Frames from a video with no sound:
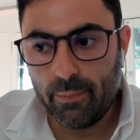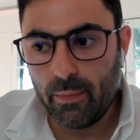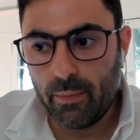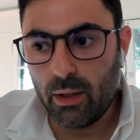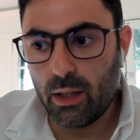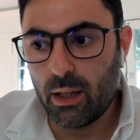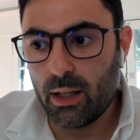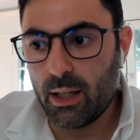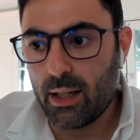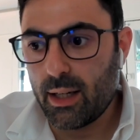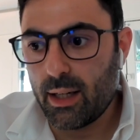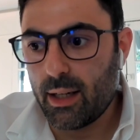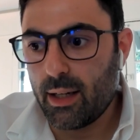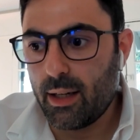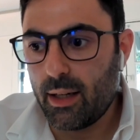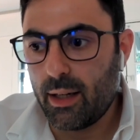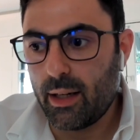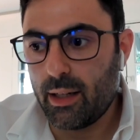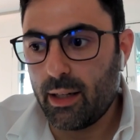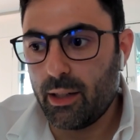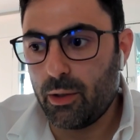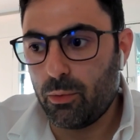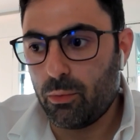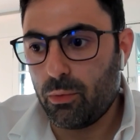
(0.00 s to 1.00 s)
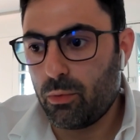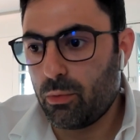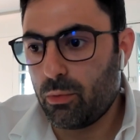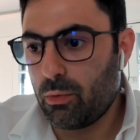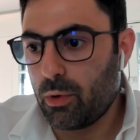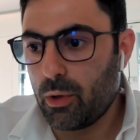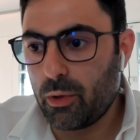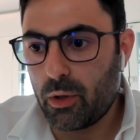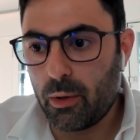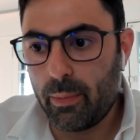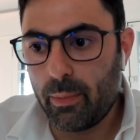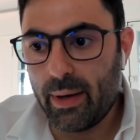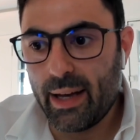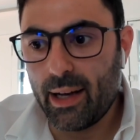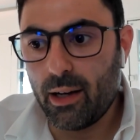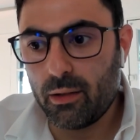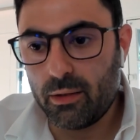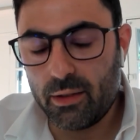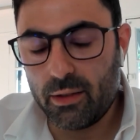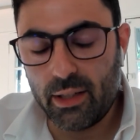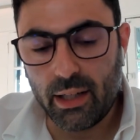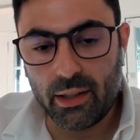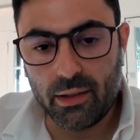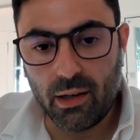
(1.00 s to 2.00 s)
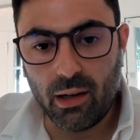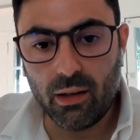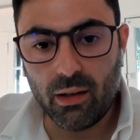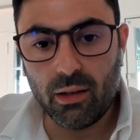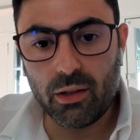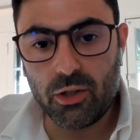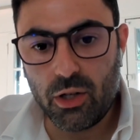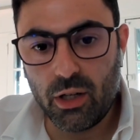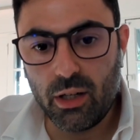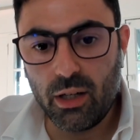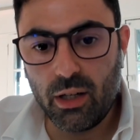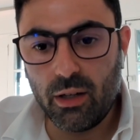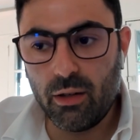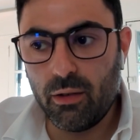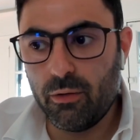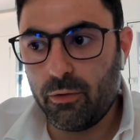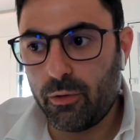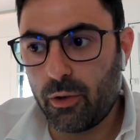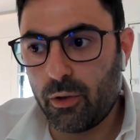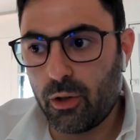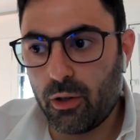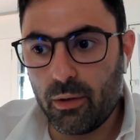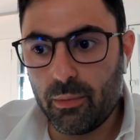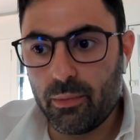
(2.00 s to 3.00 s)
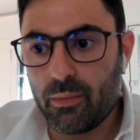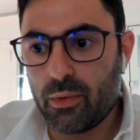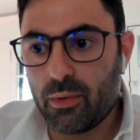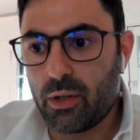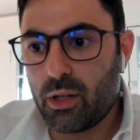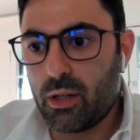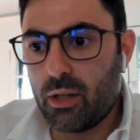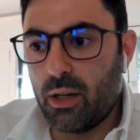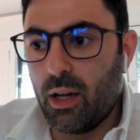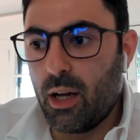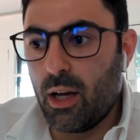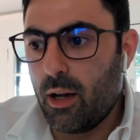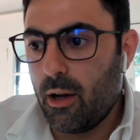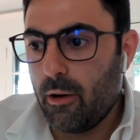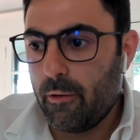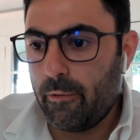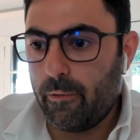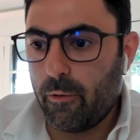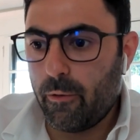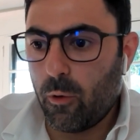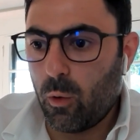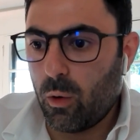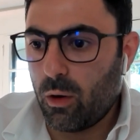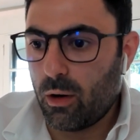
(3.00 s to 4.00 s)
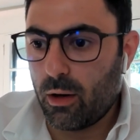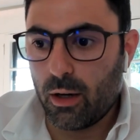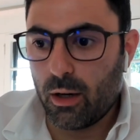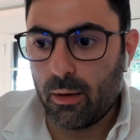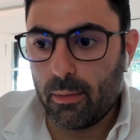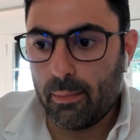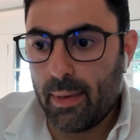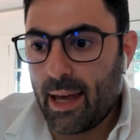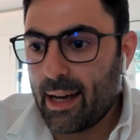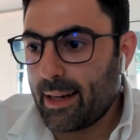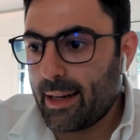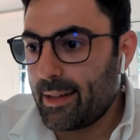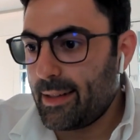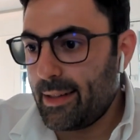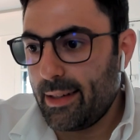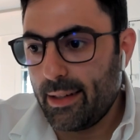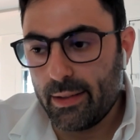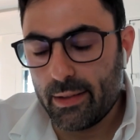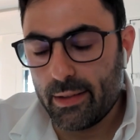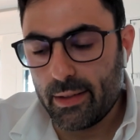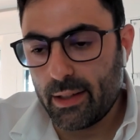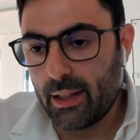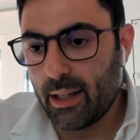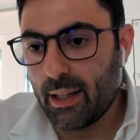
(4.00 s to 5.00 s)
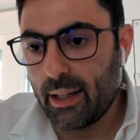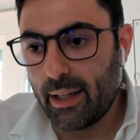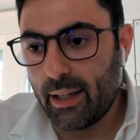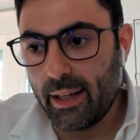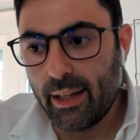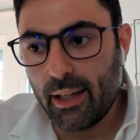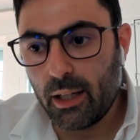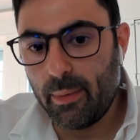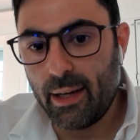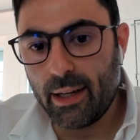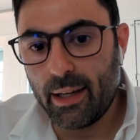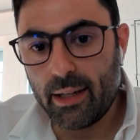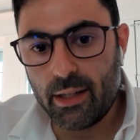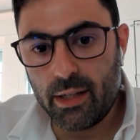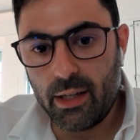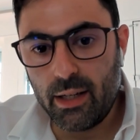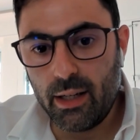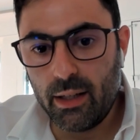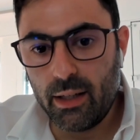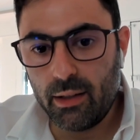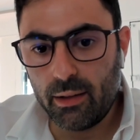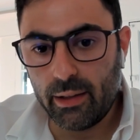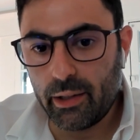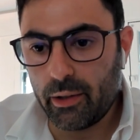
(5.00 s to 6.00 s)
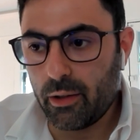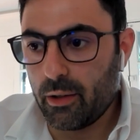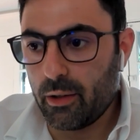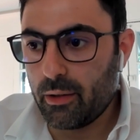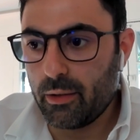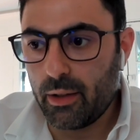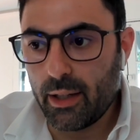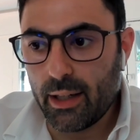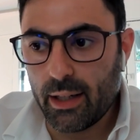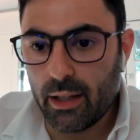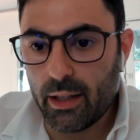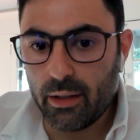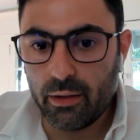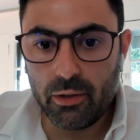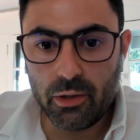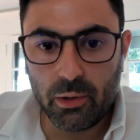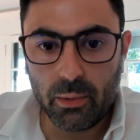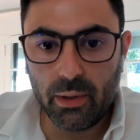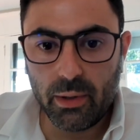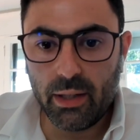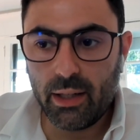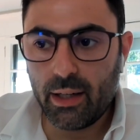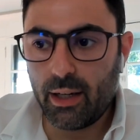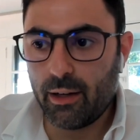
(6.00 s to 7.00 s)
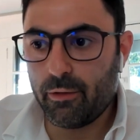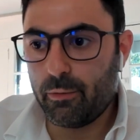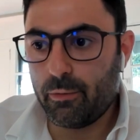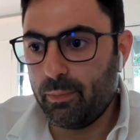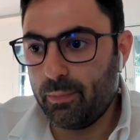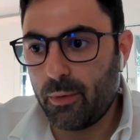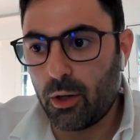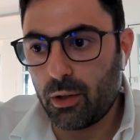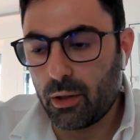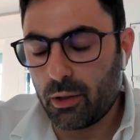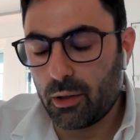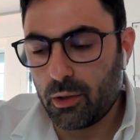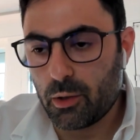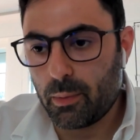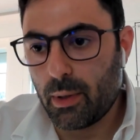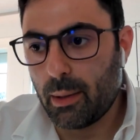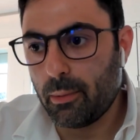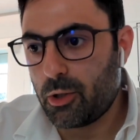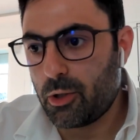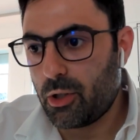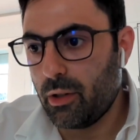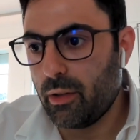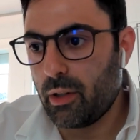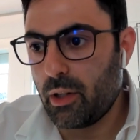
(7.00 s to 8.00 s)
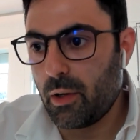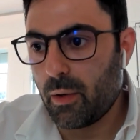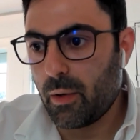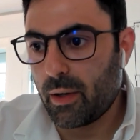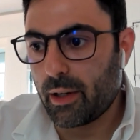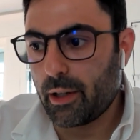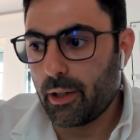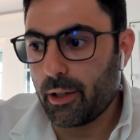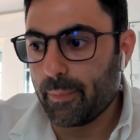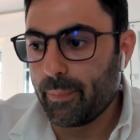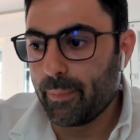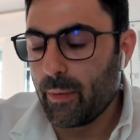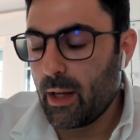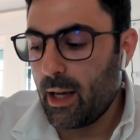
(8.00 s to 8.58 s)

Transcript: I wrote about technology firms for magazines like Inc. magazine, later Newsweek. I have articles published in the New Yorker.